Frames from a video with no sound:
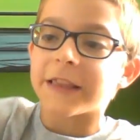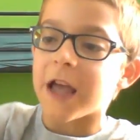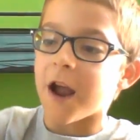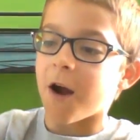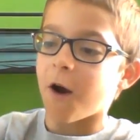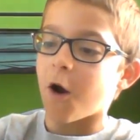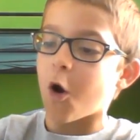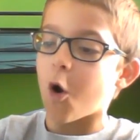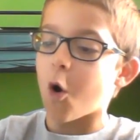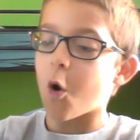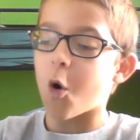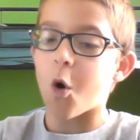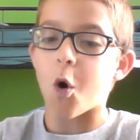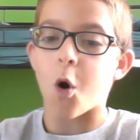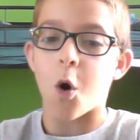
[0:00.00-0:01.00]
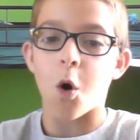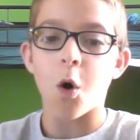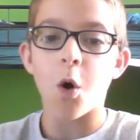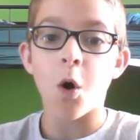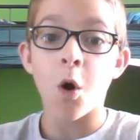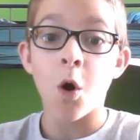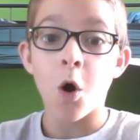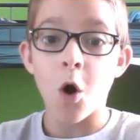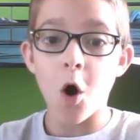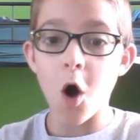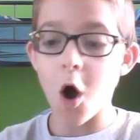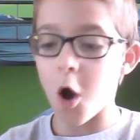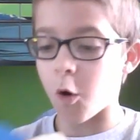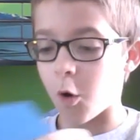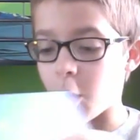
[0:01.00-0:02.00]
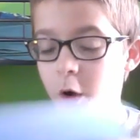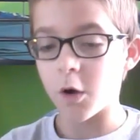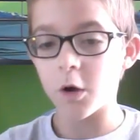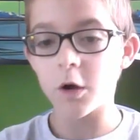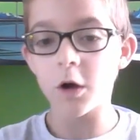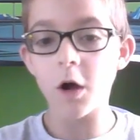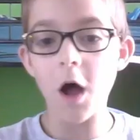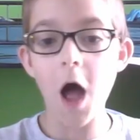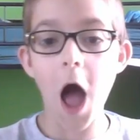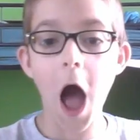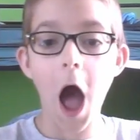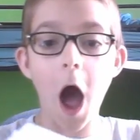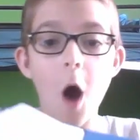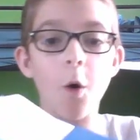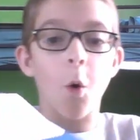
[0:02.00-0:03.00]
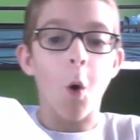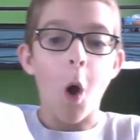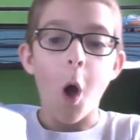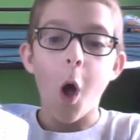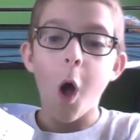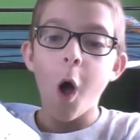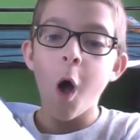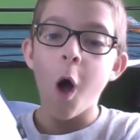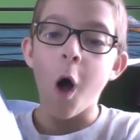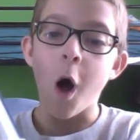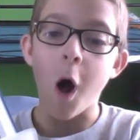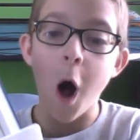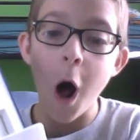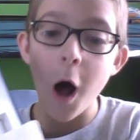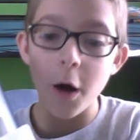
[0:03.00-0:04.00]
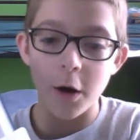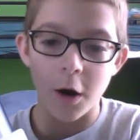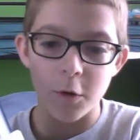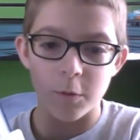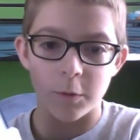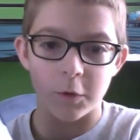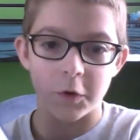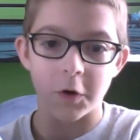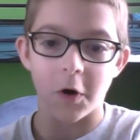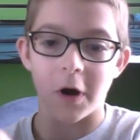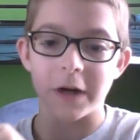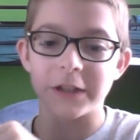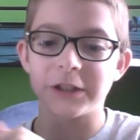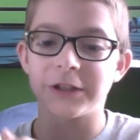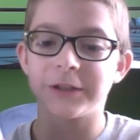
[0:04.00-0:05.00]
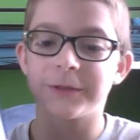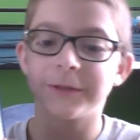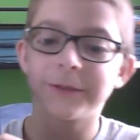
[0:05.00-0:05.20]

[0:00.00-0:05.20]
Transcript: there. Oh. Oh, oh, oh, oh, gosh.